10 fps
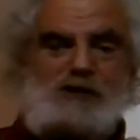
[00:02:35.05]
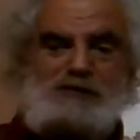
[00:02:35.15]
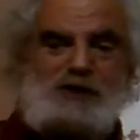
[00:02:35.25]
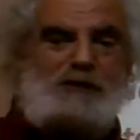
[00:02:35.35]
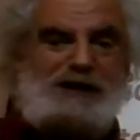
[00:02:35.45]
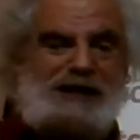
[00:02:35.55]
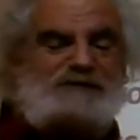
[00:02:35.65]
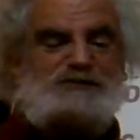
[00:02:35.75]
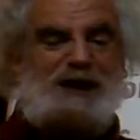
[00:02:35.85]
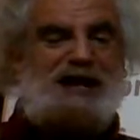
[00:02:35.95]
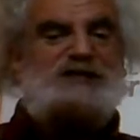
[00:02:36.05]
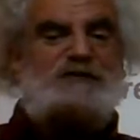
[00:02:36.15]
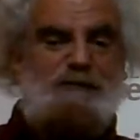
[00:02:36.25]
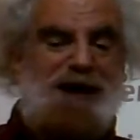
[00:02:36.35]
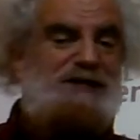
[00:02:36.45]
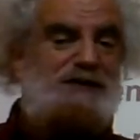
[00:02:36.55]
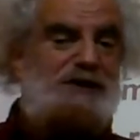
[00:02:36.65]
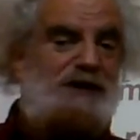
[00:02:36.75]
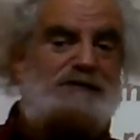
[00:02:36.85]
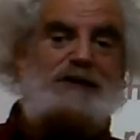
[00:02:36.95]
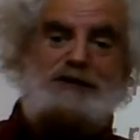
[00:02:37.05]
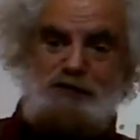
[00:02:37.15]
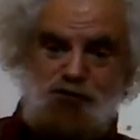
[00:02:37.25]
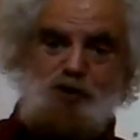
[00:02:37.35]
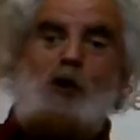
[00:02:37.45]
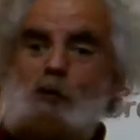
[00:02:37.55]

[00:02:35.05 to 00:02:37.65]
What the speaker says: don't leave space for bacteria that you don't